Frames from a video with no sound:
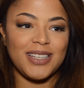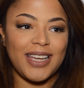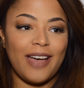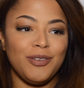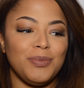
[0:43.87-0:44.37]

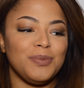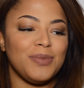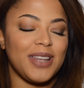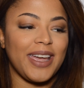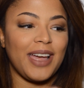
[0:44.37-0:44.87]
Like, I haven't been,
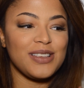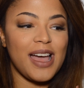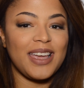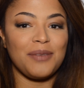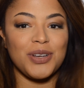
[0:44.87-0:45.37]
like, I
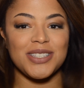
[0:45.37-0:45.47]
kept on